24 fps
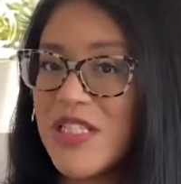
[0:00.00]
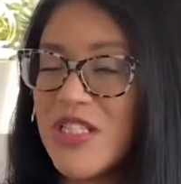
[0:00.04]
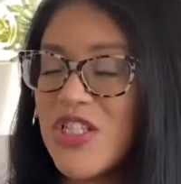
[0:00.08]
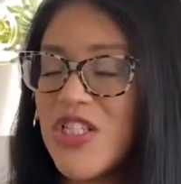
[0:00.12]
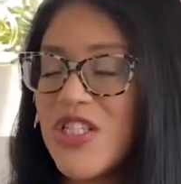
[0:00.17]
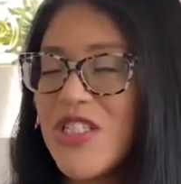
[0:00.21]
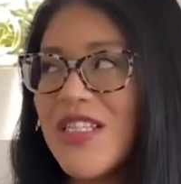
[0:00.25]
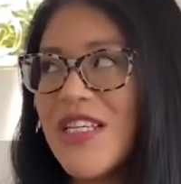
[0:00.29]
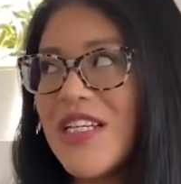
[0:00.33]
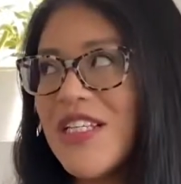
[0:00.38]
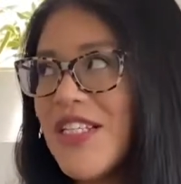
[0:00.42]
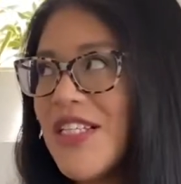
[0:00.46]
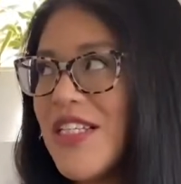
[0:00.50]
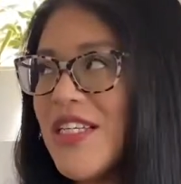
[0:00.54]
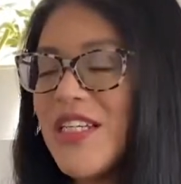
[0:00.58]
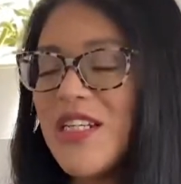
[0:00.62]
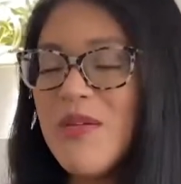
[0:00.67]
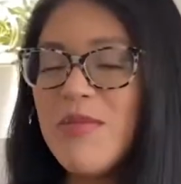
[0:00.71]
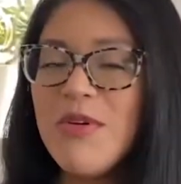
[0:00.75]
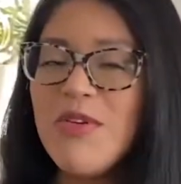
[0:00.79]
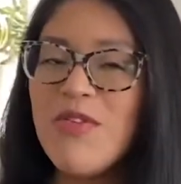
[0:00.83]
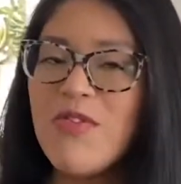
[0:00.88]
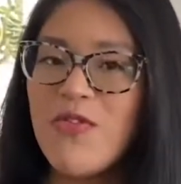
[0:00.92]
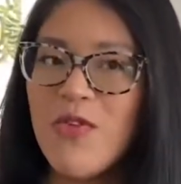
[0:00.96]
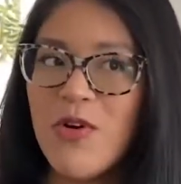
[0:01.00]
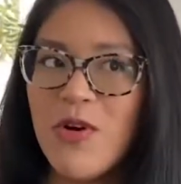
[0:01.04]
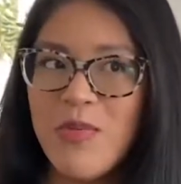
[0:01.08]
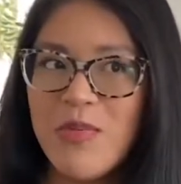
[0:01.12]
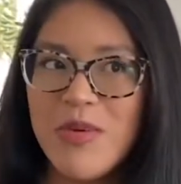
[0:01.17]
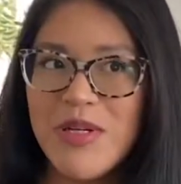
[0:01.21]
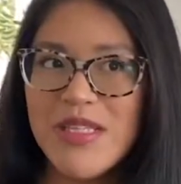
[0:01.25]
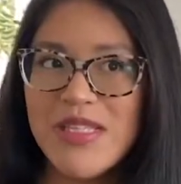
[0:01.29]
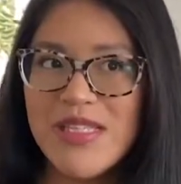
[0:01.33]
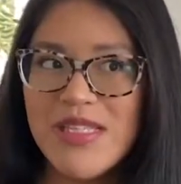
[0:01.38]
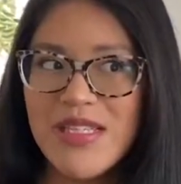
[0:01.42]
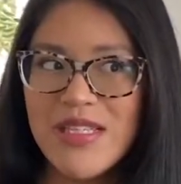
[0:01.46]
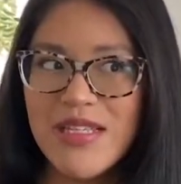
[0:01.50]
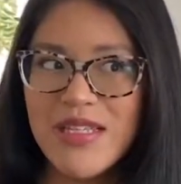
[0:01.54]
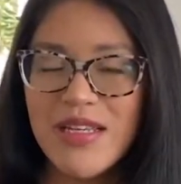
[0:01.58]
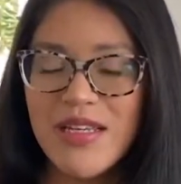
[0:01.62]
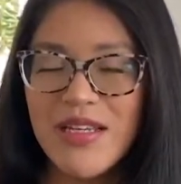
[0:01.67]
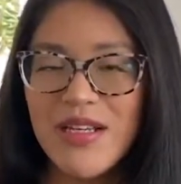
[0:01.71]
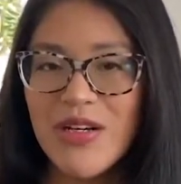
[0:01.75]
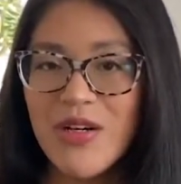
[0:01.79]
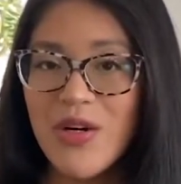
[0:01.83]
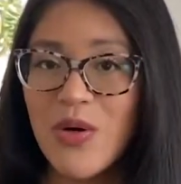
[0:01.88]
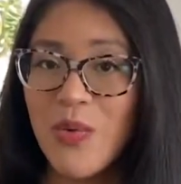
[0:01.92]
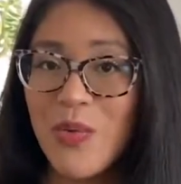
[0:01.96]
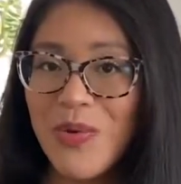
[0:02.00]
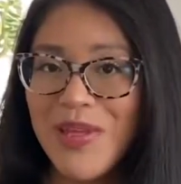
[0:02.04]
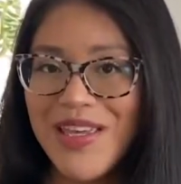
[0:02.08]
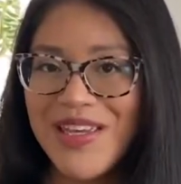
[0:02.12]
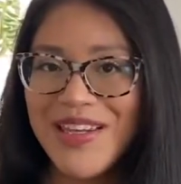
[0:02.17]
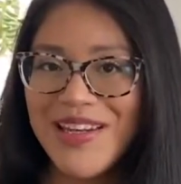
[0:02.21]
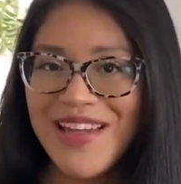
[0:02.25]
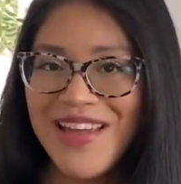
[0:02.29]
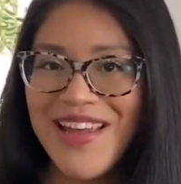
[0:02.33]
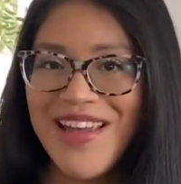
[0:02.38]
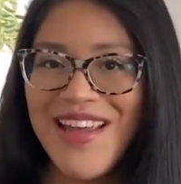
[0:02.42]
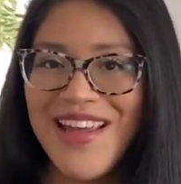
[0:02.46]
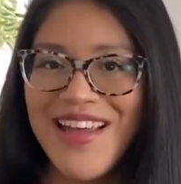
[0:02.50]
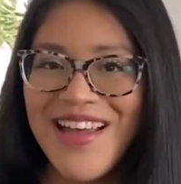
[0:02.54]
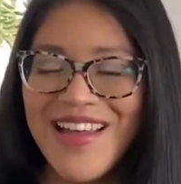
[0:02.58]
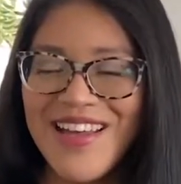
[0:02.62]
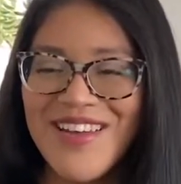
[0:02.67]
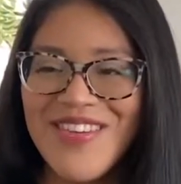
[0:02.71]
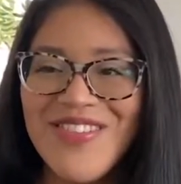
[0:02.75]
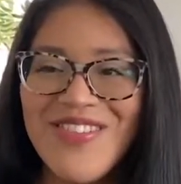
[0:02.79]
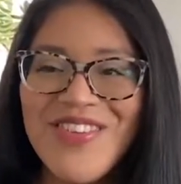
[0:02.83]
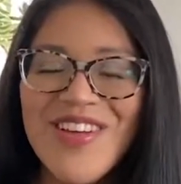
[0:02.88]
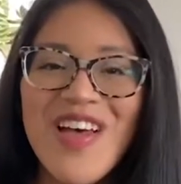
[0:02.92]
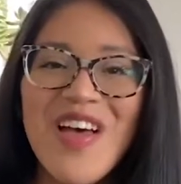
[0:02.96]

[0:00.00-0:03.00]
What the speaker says: She's actually going to be 4 months in like a week and a half.